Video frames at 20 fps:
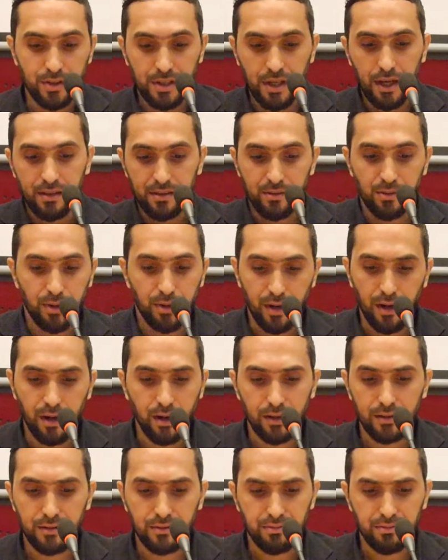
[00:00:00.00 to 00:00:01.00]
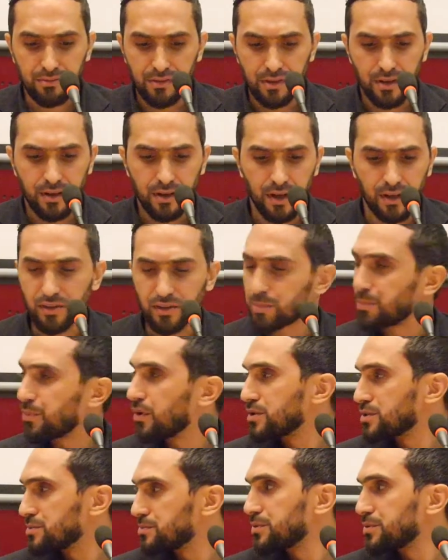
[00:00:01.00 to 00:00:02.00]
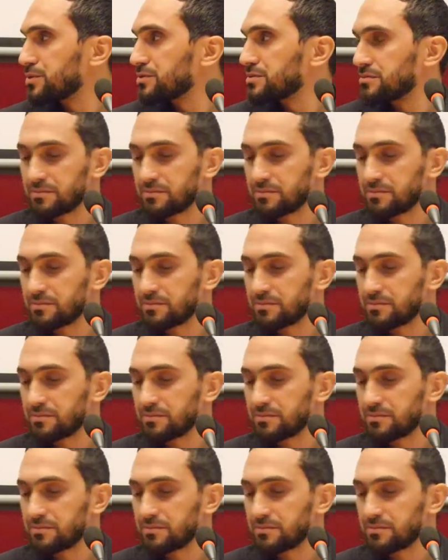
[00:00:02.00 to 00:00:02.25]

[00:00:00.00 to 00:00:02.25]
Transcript: there are a lot of other points, but